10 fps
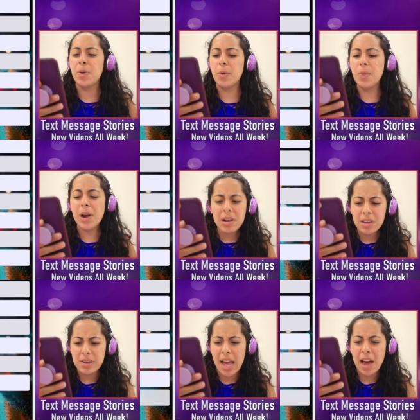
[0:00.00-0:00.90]
Where are
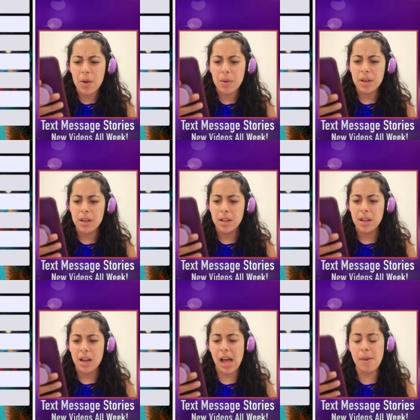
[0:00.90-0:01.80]
you now?
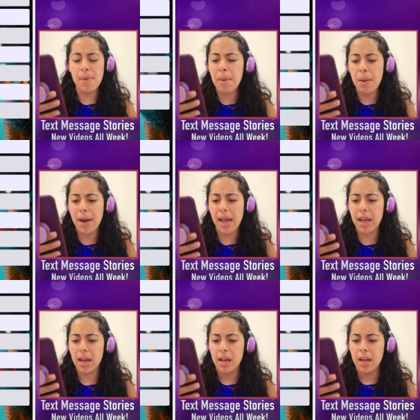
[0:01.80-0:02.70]
I'm on my
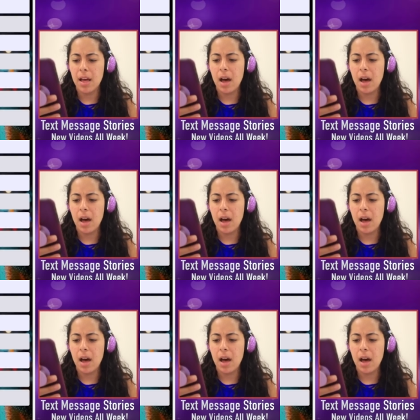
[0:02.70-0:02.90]
way.